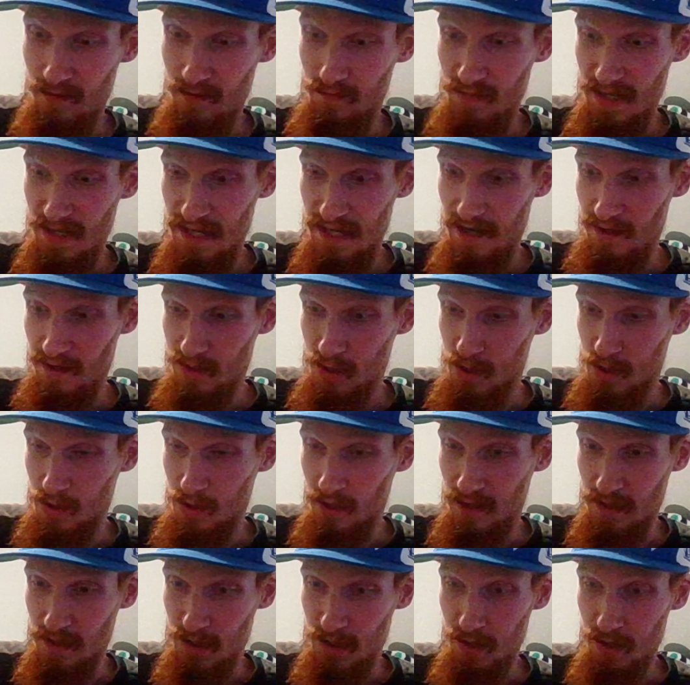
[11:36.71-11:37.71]
Pierre
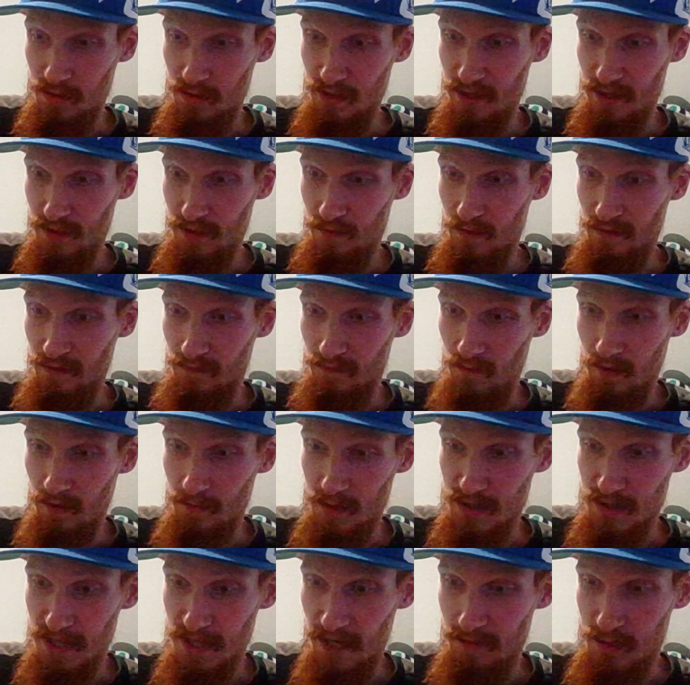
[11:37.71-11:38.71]
Strong Jr. with 1
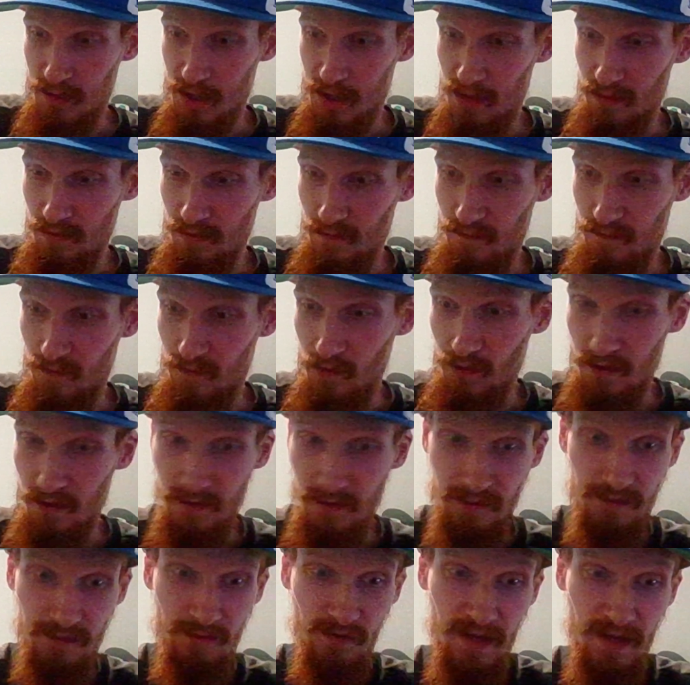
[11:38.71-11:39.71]
reception for
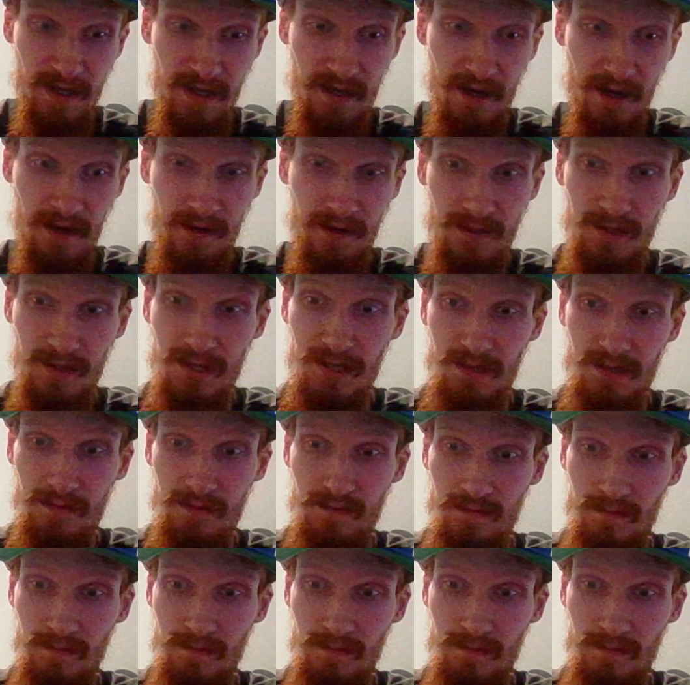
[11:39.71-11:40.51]
3 yards.